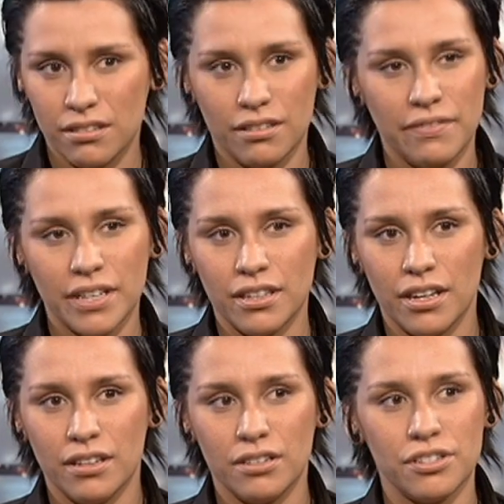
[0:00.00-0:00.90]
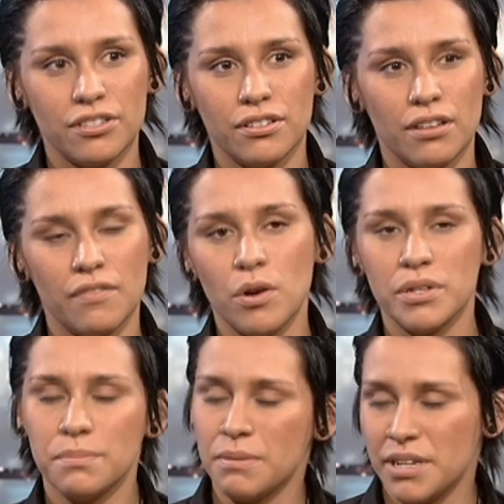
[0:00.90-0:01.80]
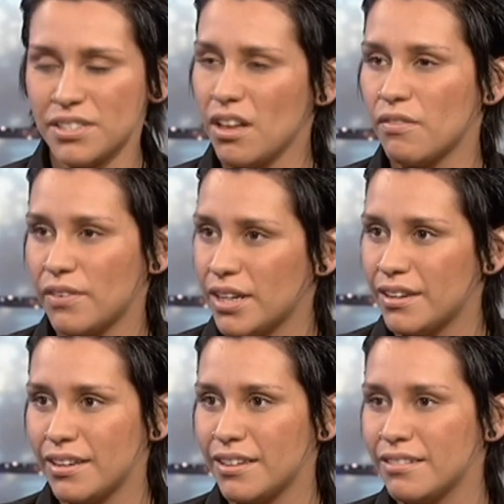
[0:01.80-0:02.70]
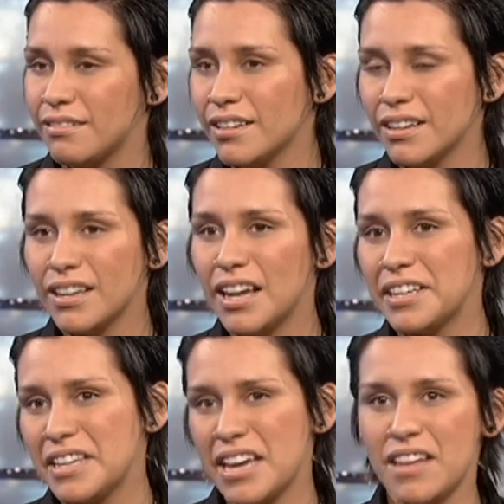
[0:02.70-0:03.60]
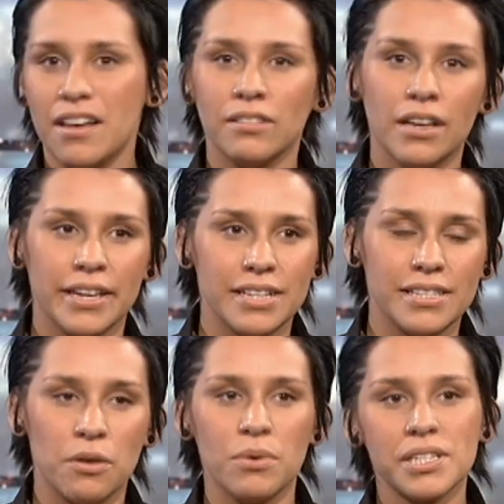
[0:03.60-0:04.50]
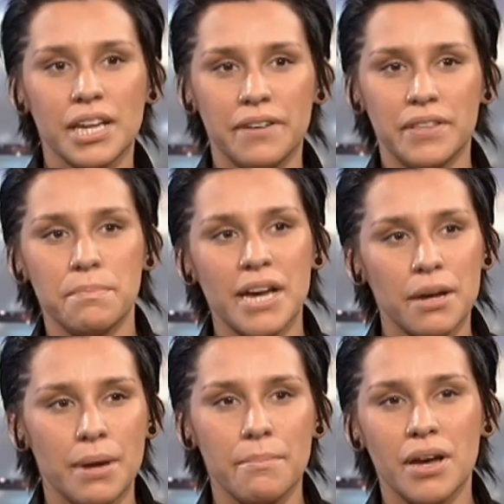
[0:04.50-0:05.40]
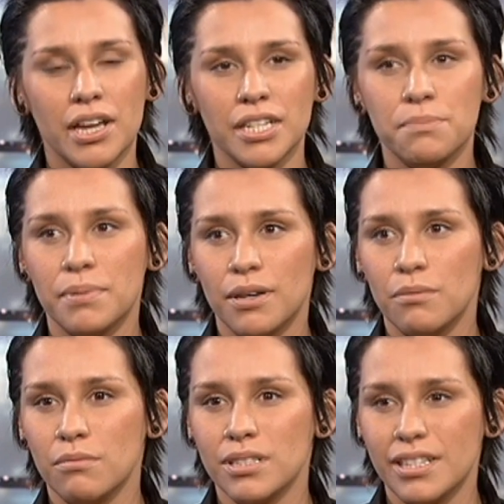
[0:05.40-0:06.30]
the fact that I just have always been myself, and and yeah, I guess that was kind of in the back of my mind. But once